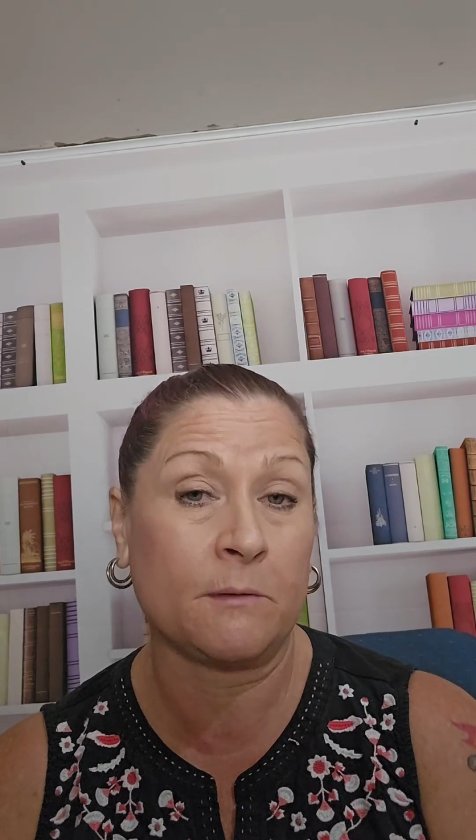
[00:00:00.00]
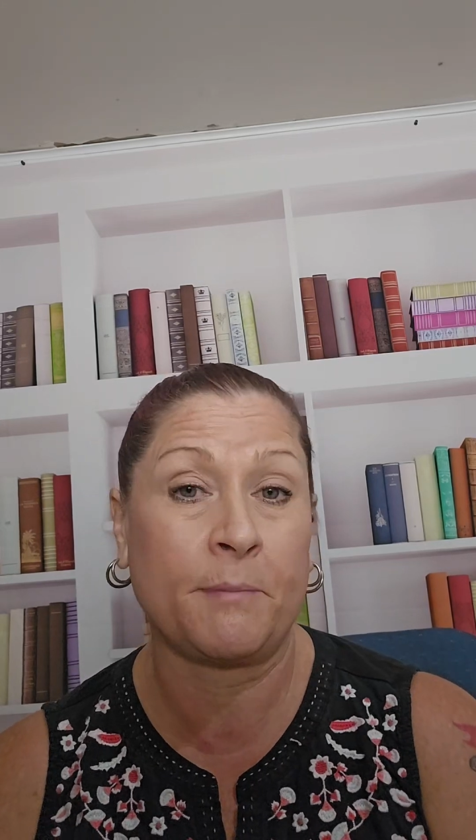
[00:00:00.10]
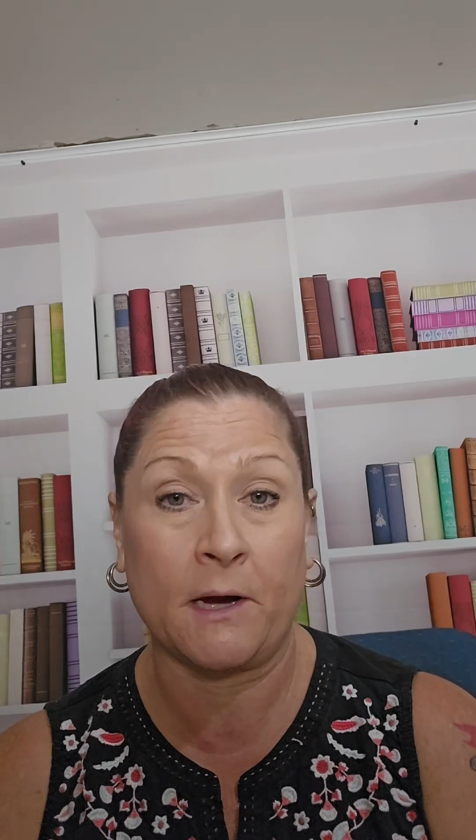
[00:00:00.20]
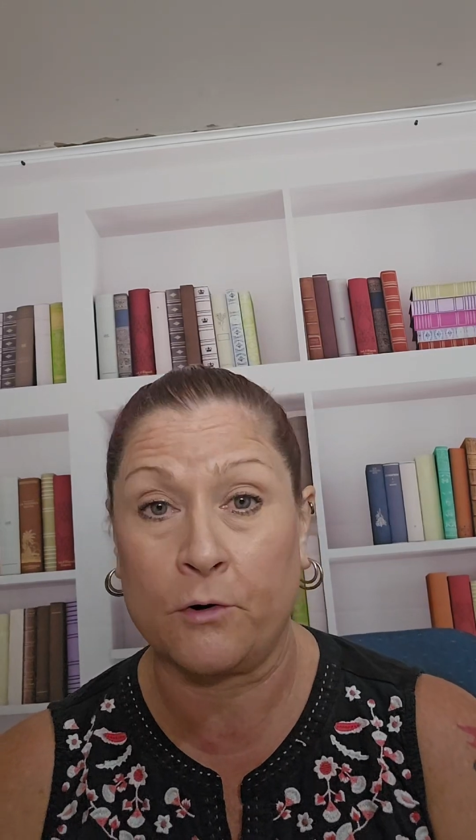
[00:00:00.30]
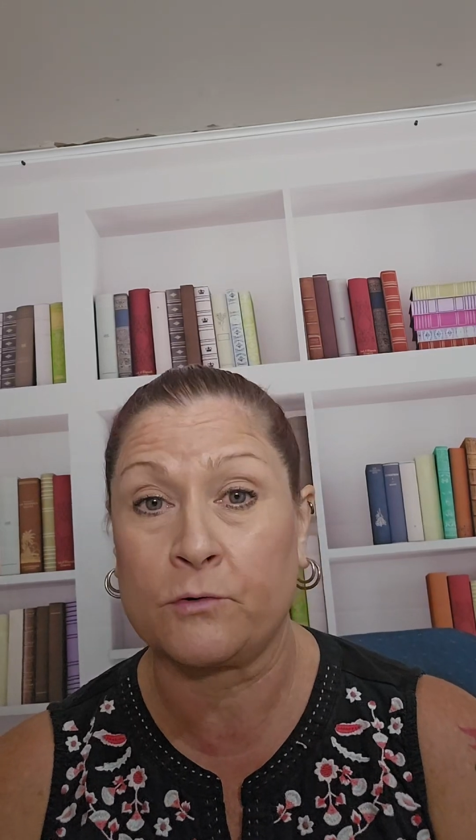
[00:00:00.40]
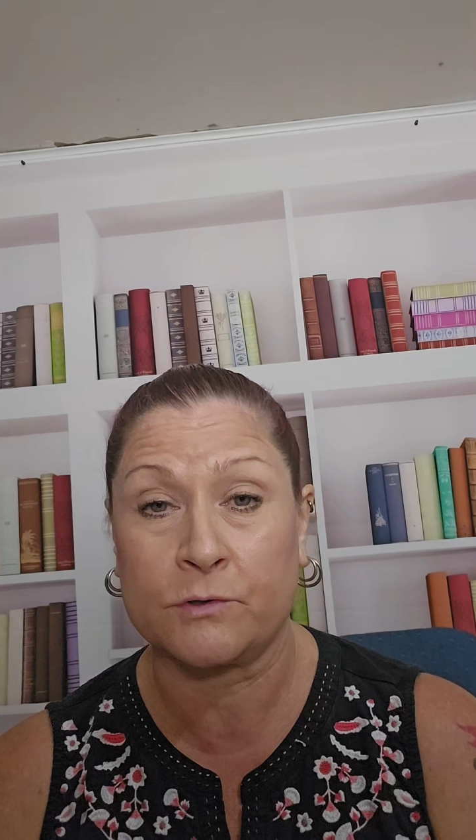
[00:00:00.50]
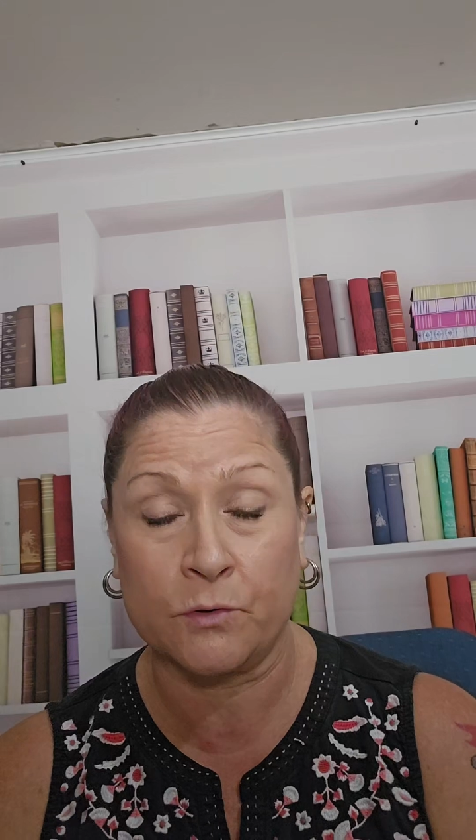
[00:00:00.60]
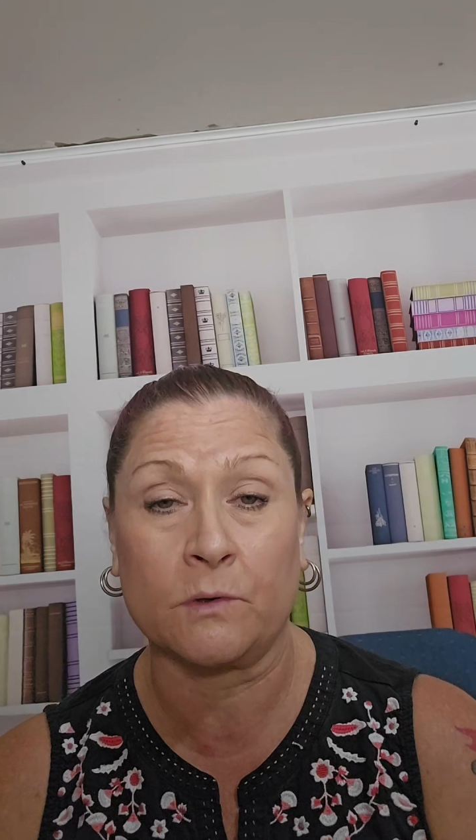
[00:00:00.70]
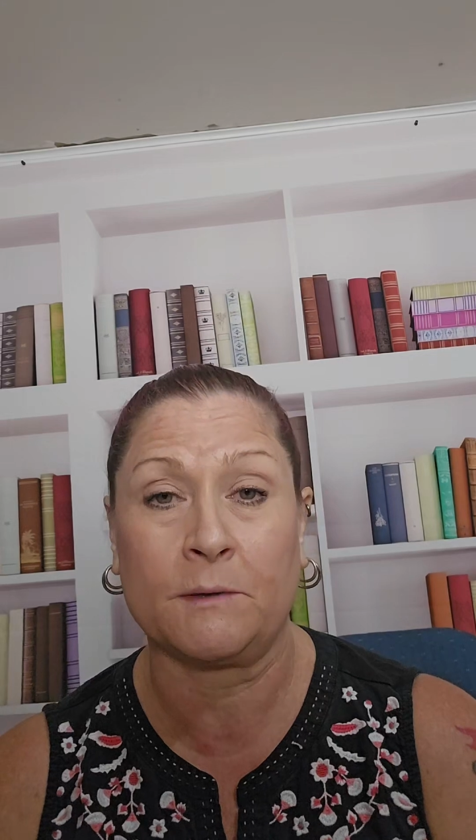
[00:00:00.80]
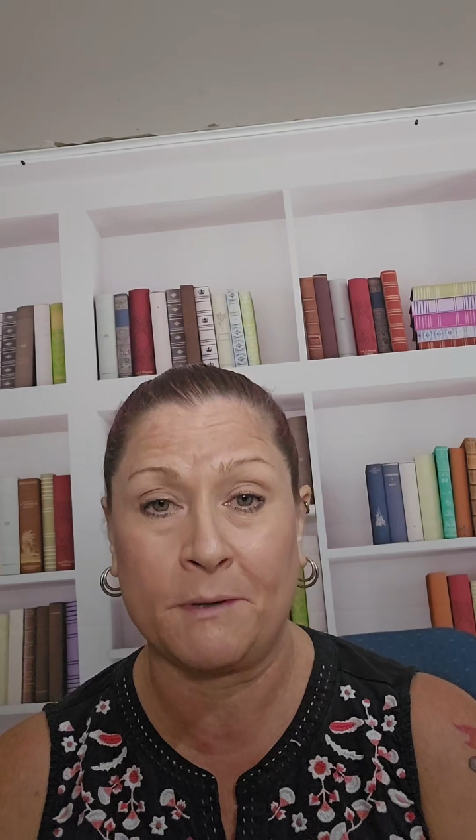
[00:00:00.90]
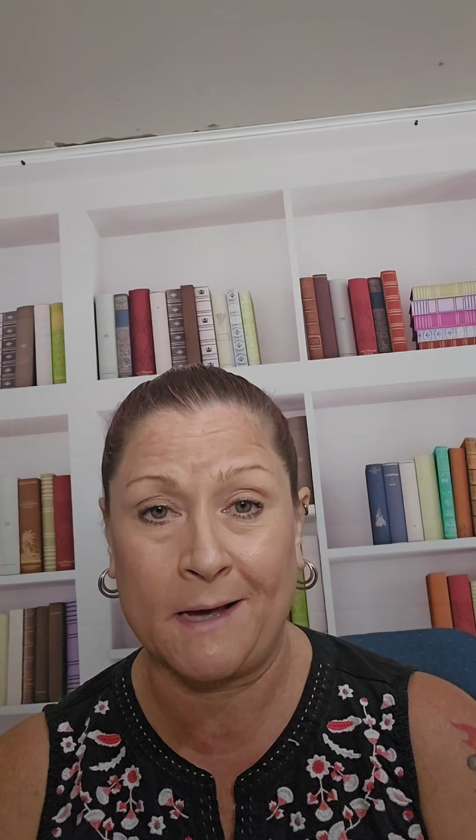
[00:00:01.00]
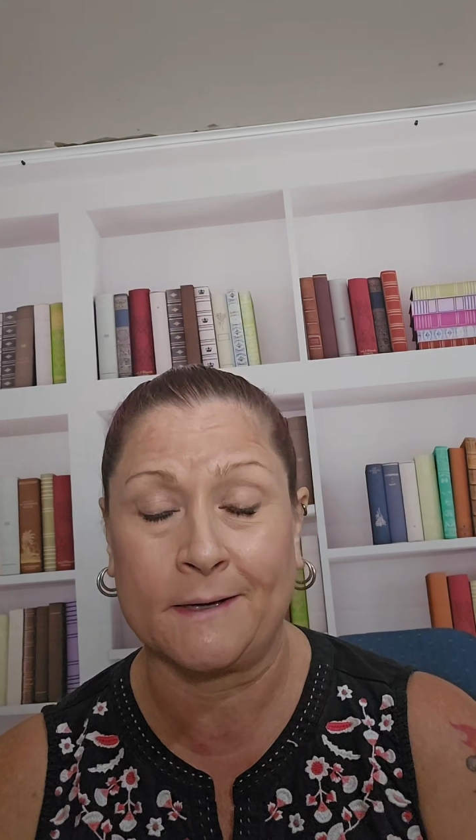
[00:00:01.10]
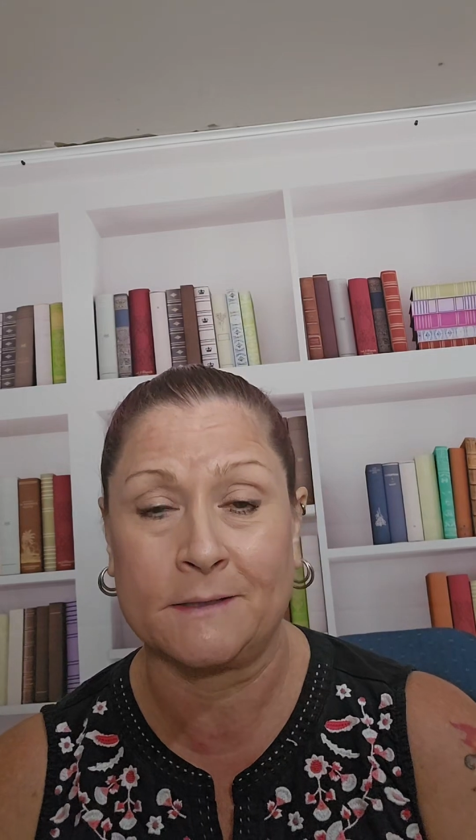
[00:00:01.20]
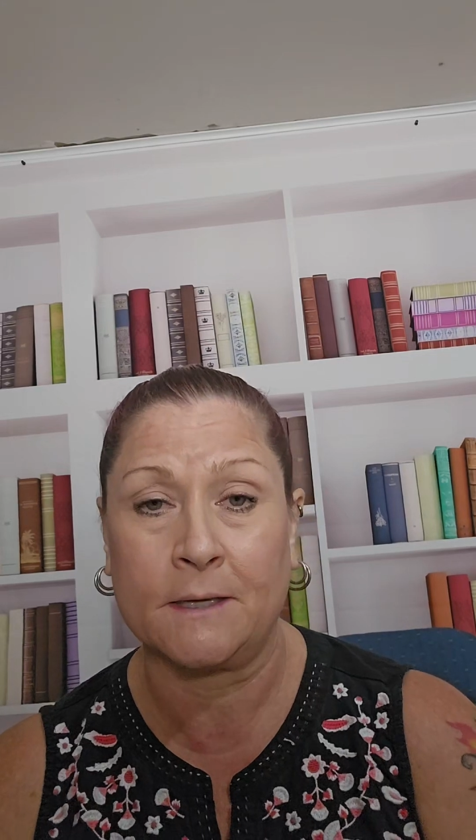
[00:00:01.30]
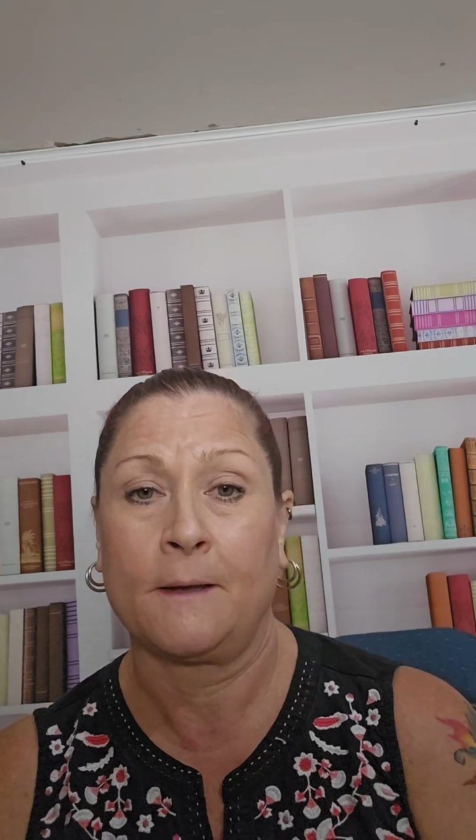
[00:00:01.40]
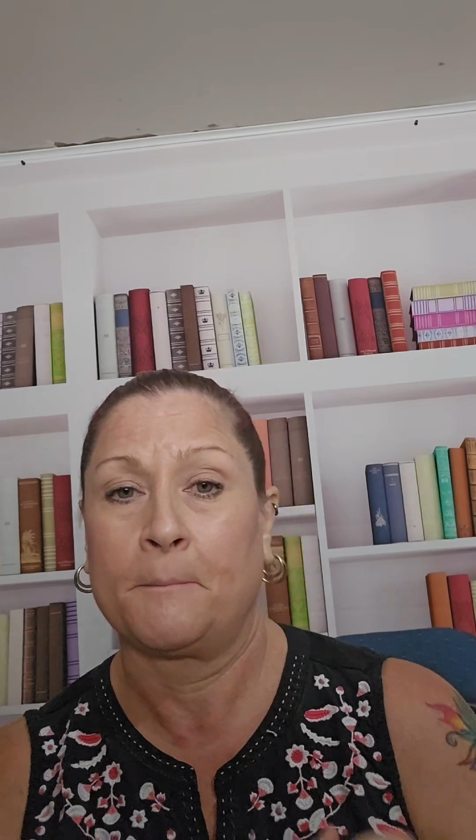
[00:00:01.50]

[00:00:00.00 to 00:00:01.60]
impaired or totally blind.